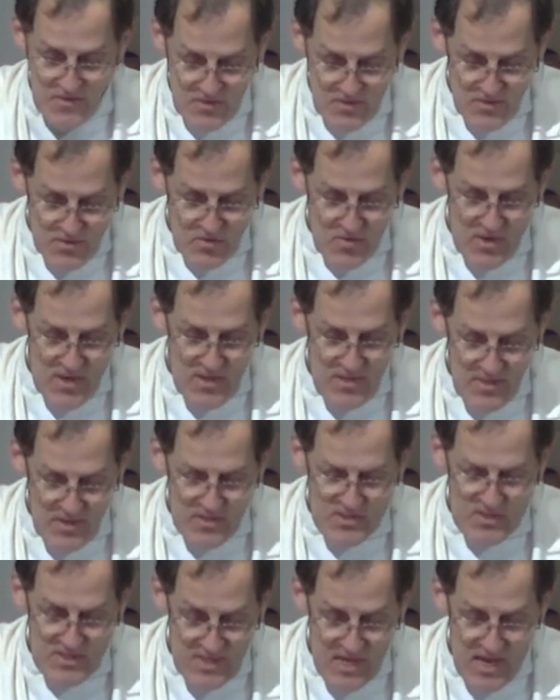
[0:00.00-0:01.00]
During
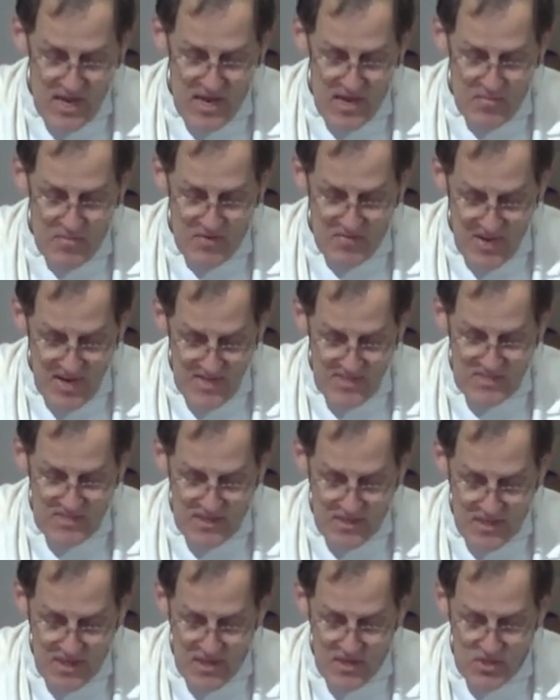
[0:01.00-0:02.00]
this time of
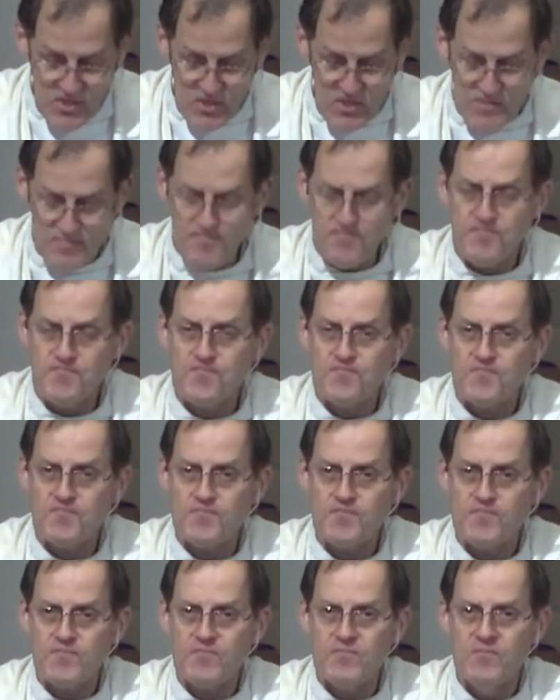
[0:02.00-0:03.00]
isolation,
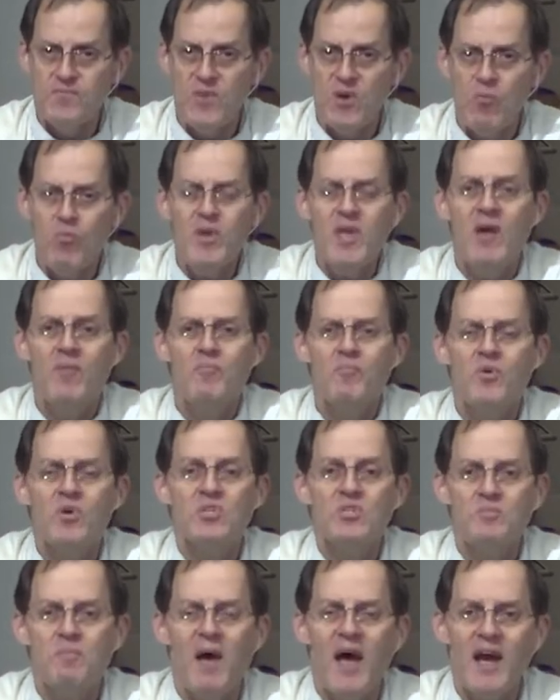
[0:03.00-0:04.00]
we have
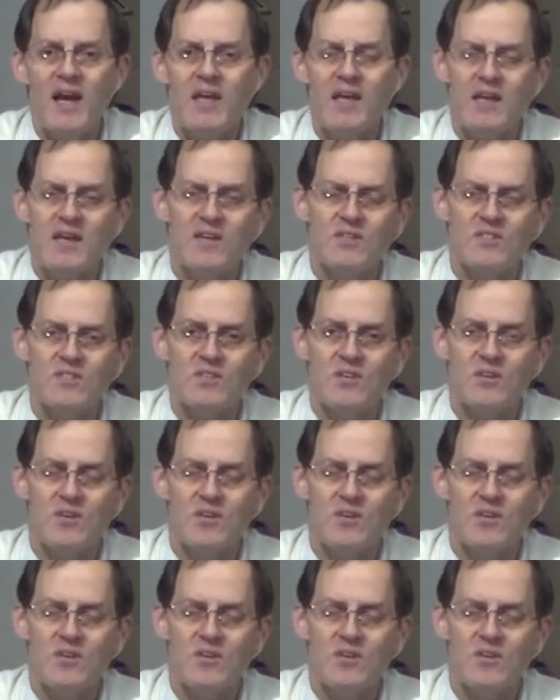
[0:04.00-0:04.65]
pushed back against the